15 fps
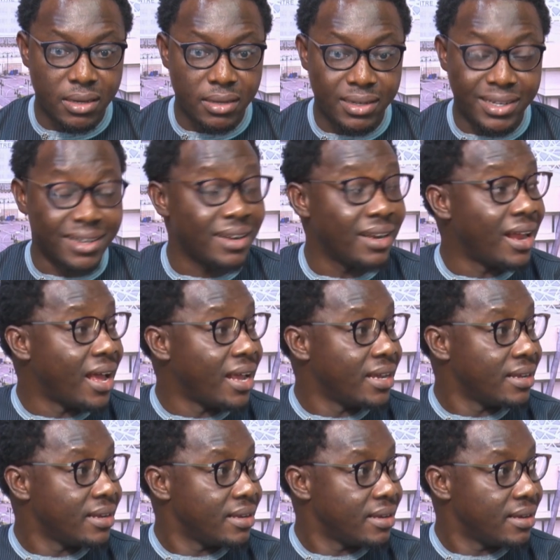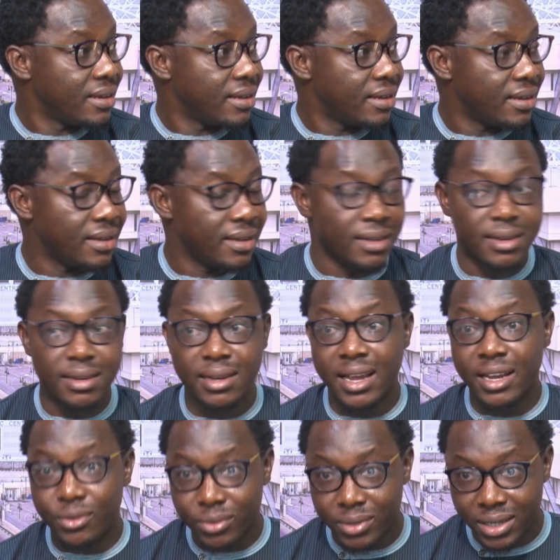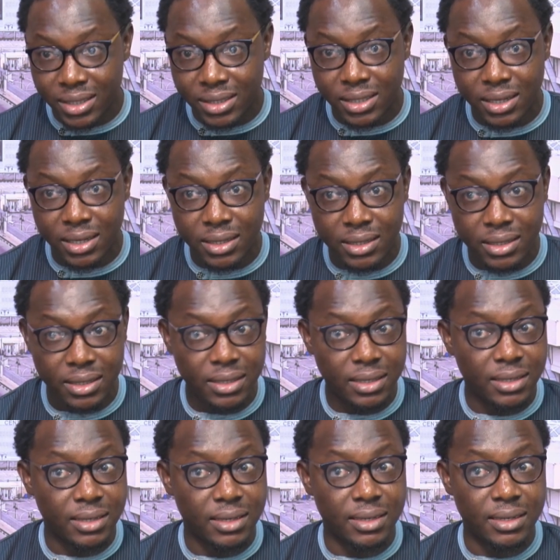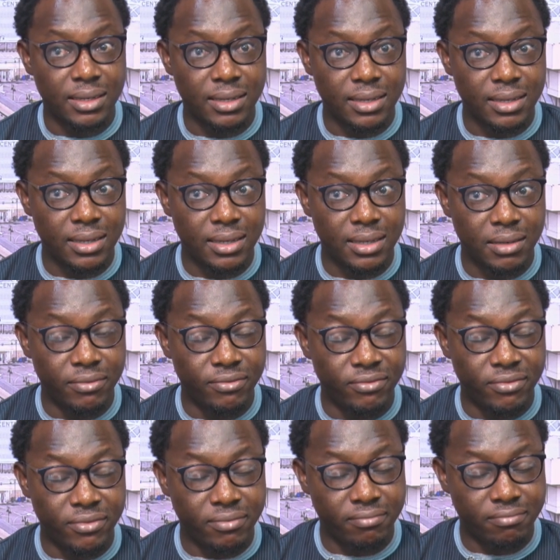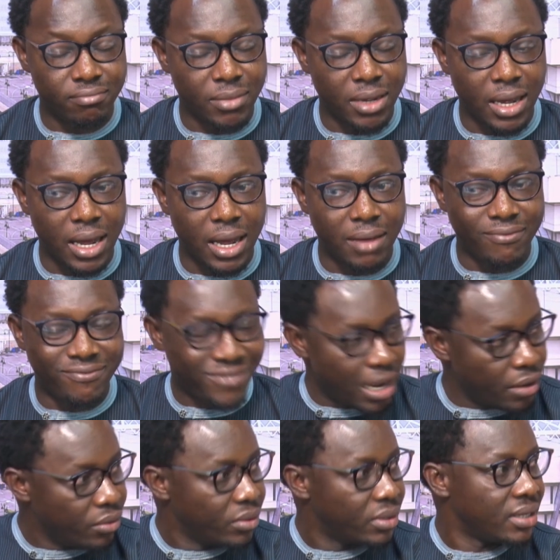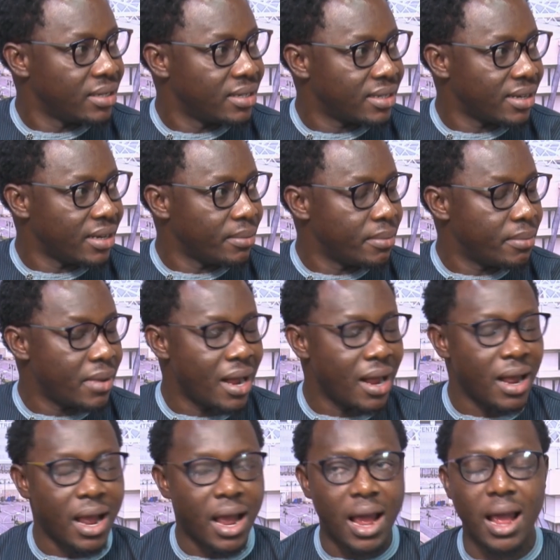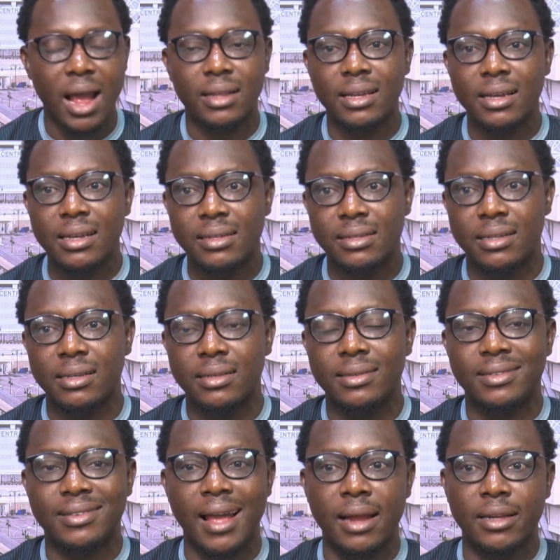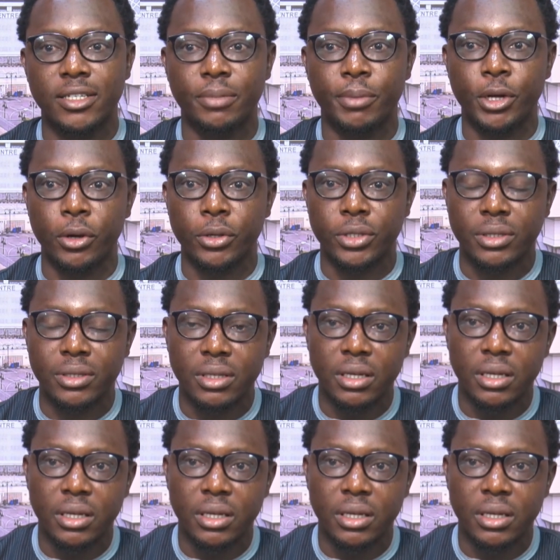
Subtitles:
decline in education in the value system. I think it still stands because